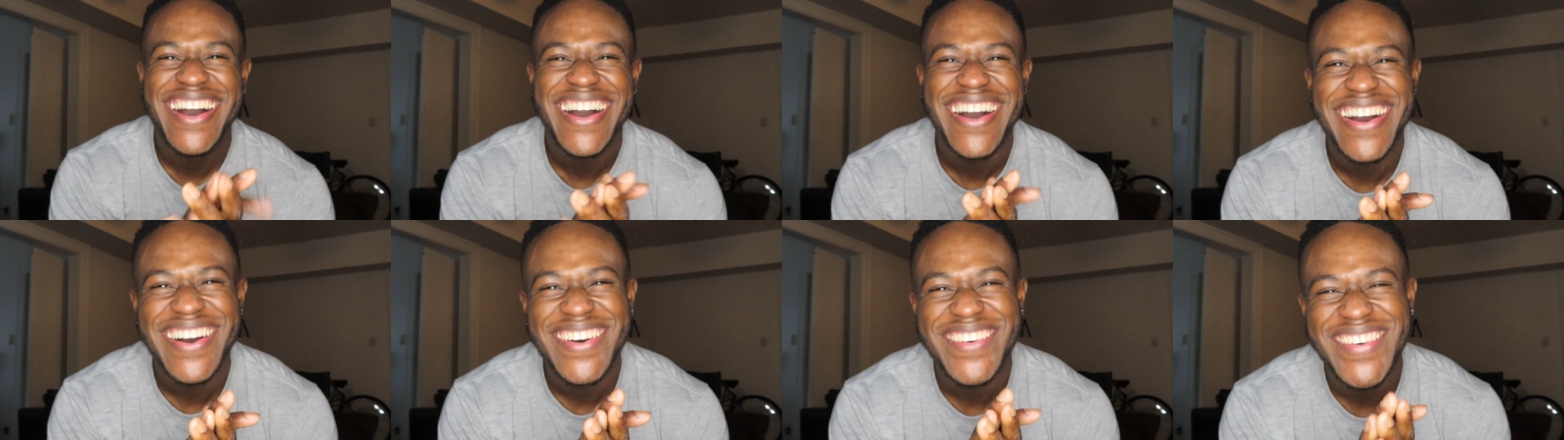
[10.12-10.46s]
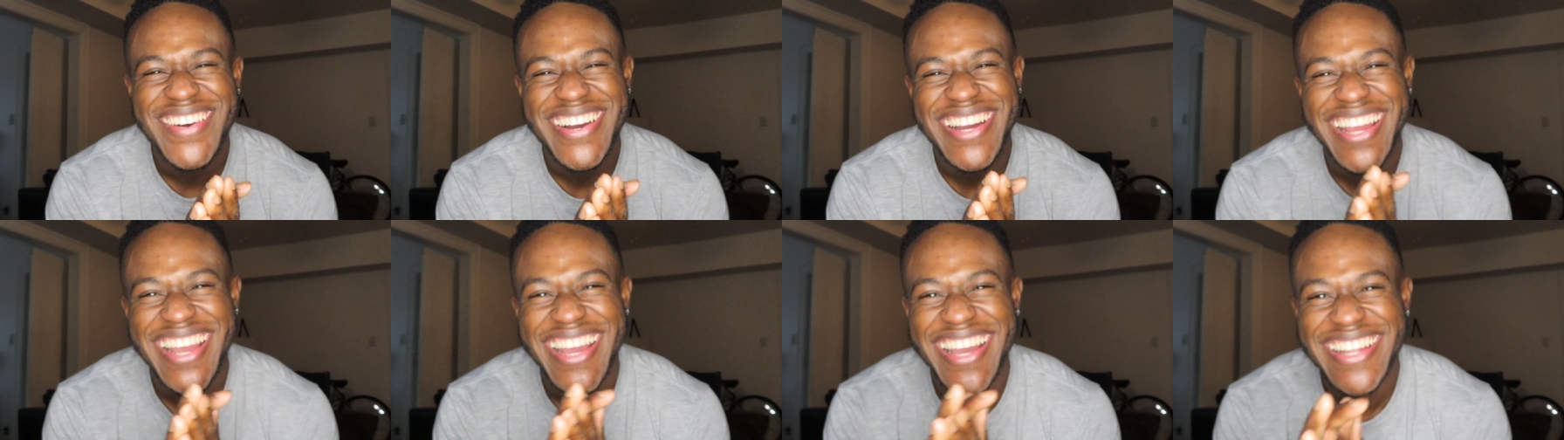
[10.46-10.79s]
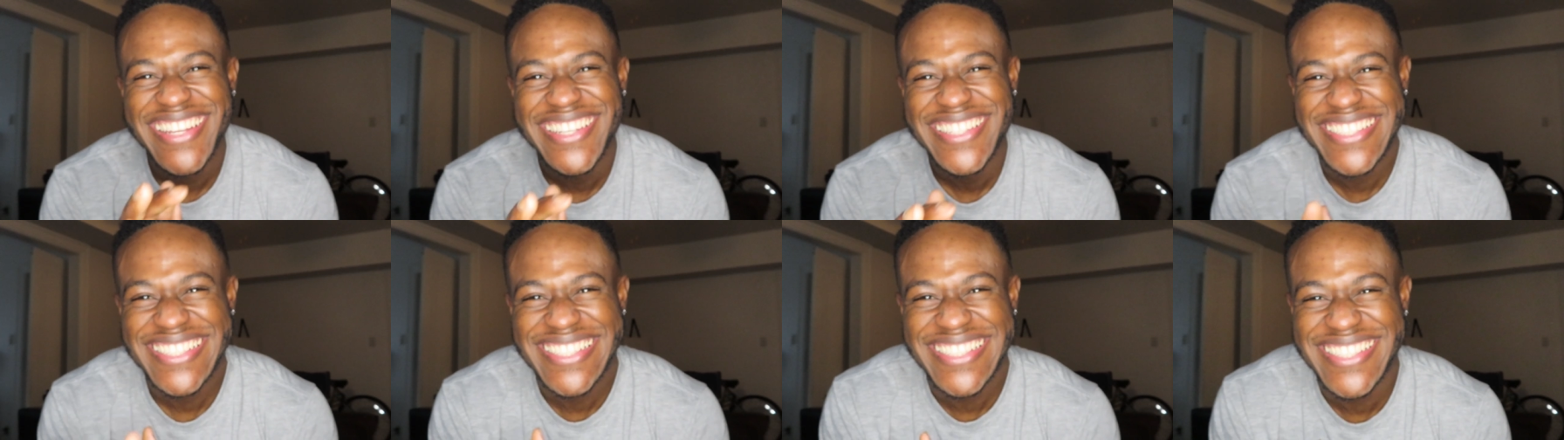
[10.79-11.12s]
Oh my
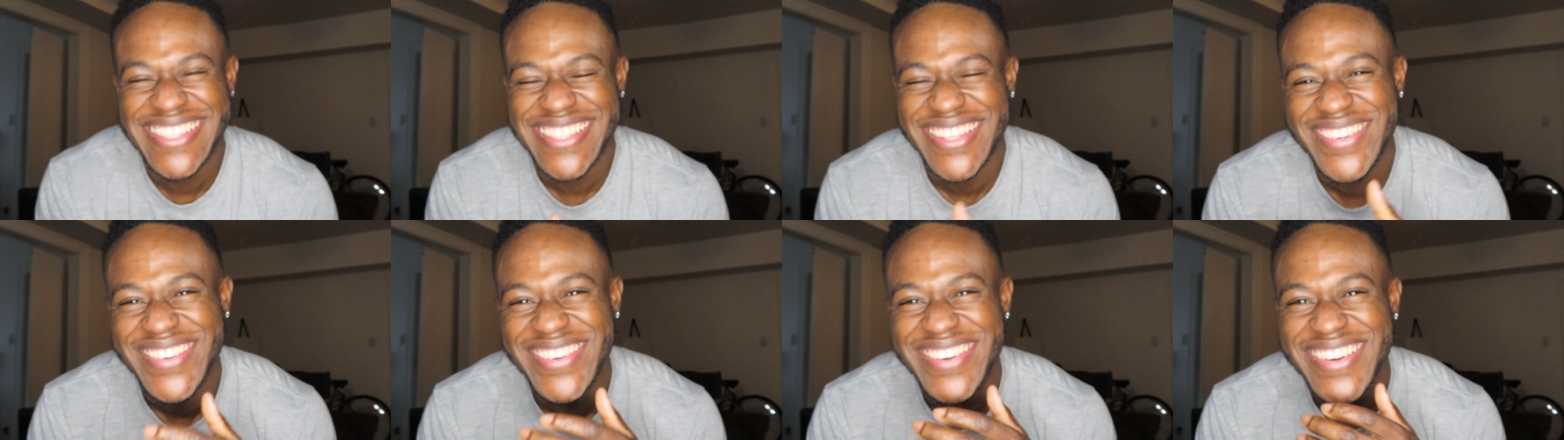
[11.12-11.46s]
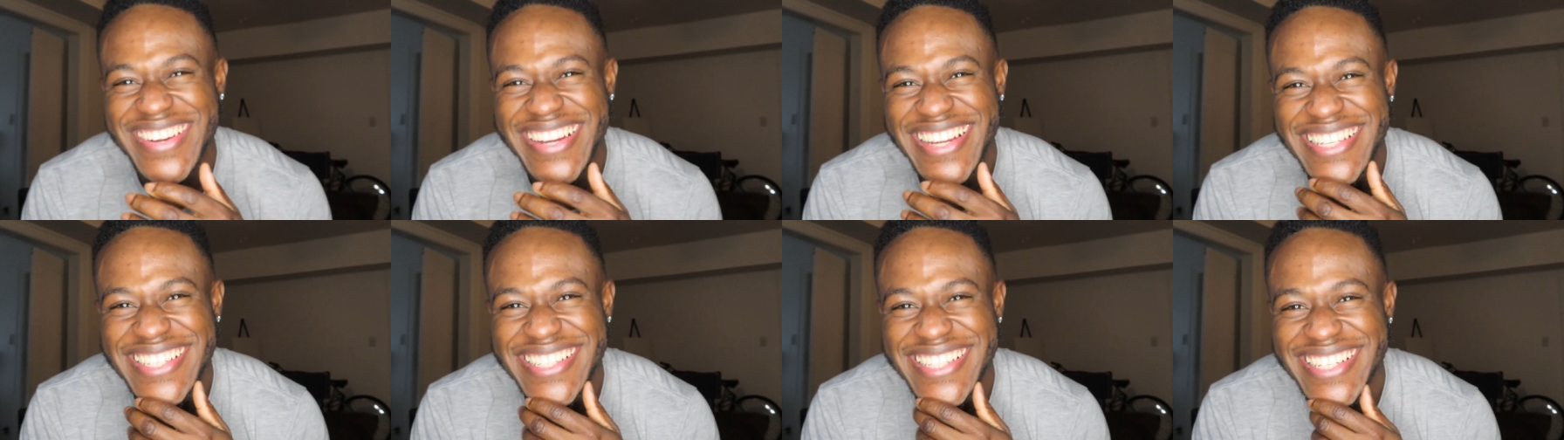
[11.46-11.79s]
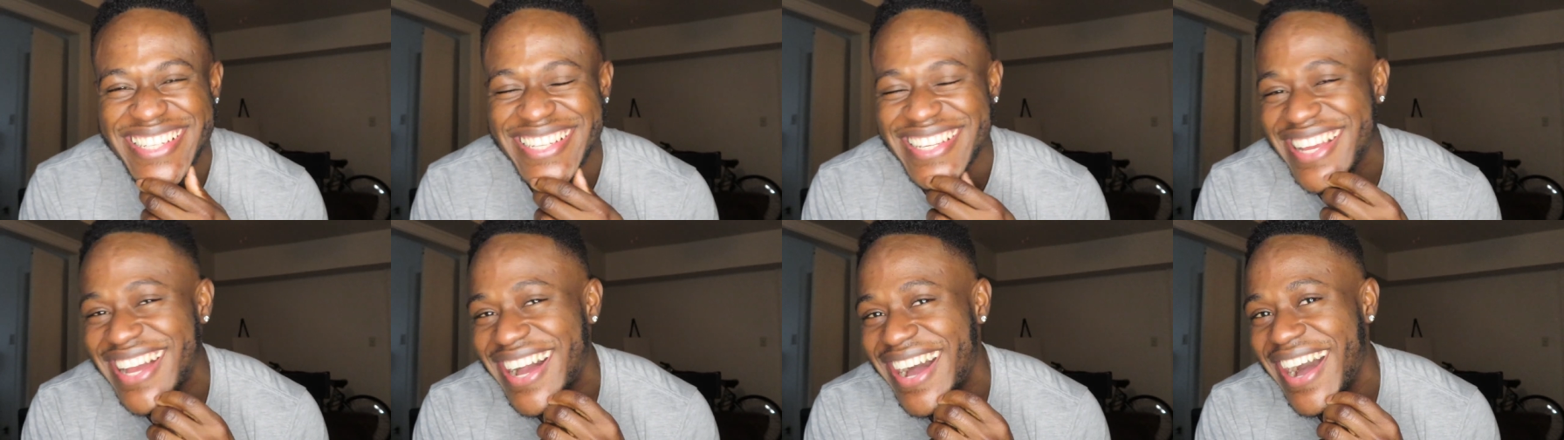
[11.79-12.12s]
god, this is so
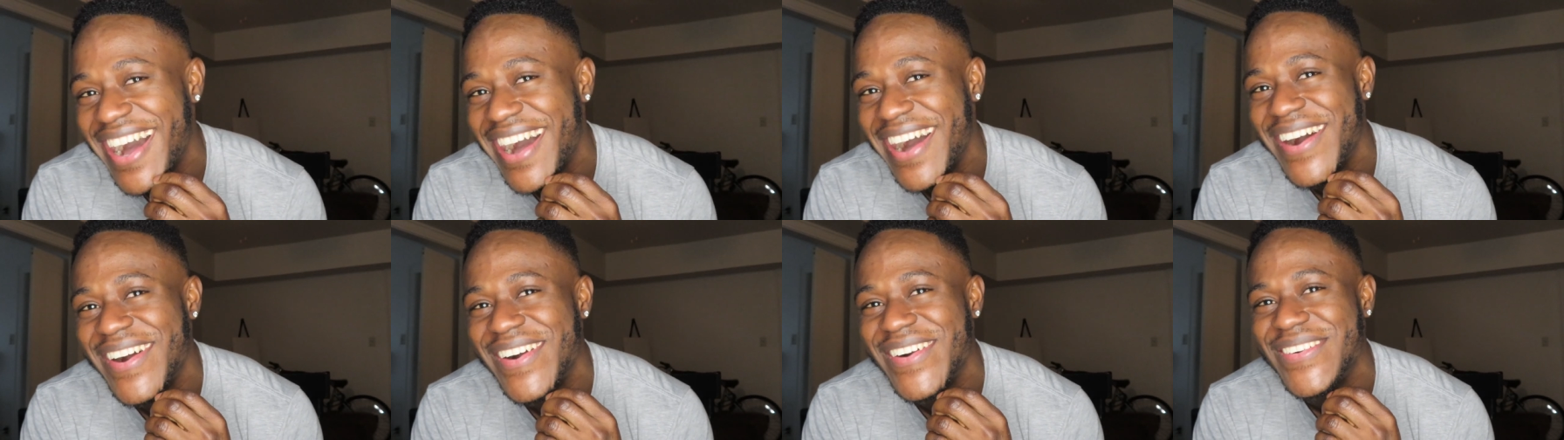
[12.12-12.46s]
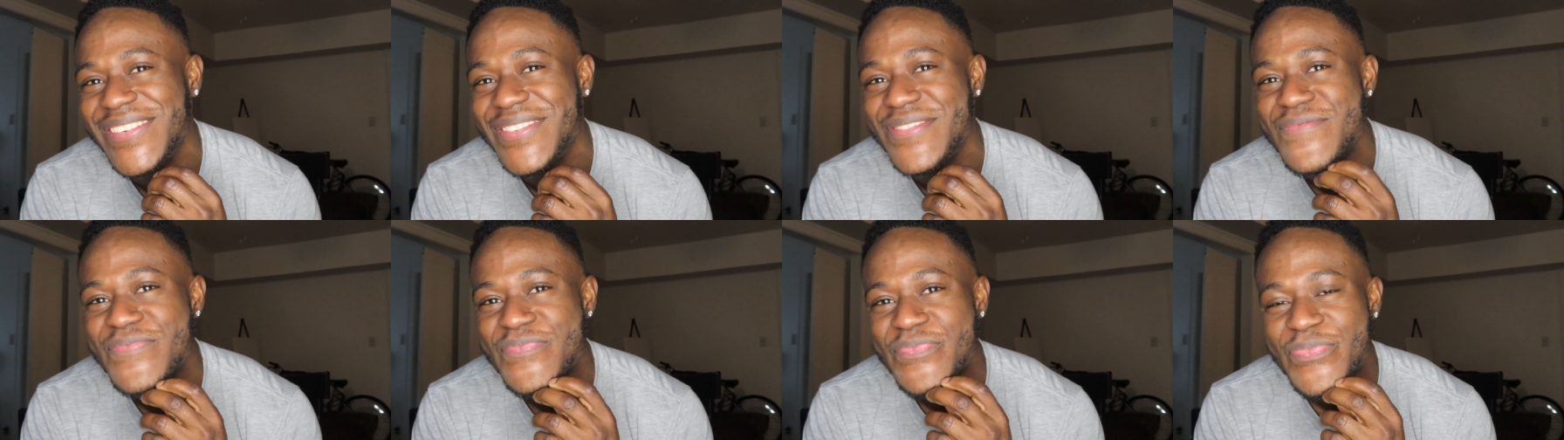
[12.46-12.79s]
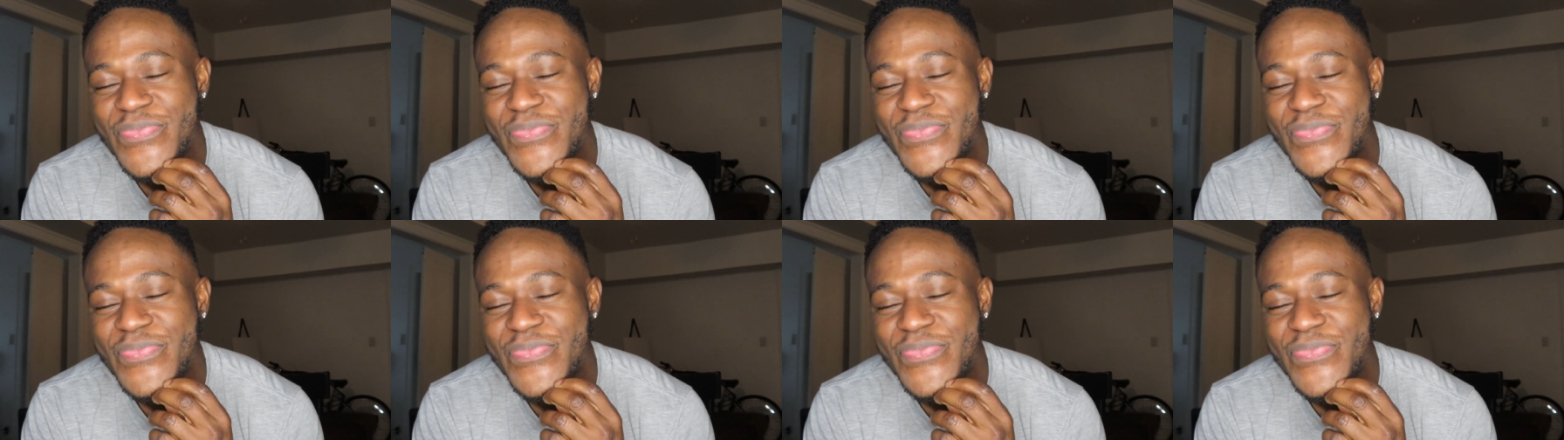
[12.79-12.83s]
crazy. Um,